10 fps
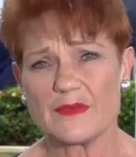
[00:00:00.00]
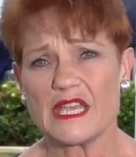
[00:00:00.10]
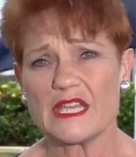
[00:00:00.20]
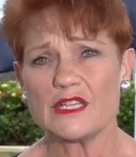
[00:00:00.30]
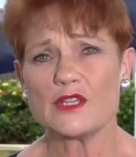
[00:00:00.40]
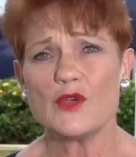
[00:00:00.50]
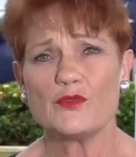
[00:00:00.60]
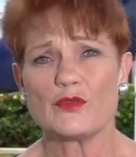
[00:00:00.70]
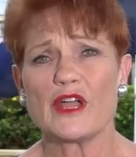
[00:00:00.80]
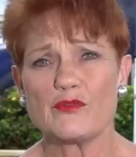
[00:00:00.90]
made
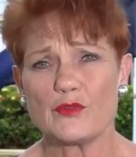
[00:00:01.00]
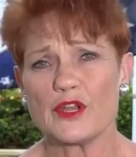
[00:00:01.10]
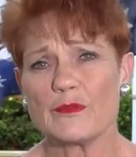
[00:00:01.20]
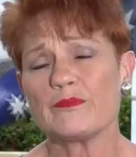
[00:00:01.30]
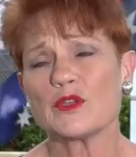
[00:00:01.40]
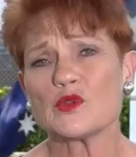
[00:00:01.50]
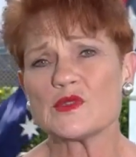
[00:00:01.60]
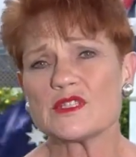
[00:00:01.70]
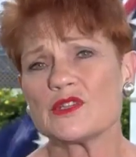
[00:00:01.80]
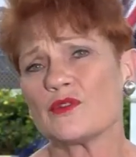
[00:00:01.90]
for our freedom
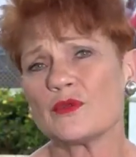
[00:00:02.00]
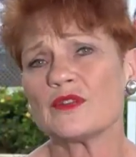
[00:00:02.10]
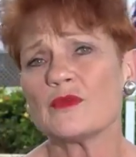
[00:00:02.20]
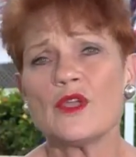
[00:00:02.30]
because you know what,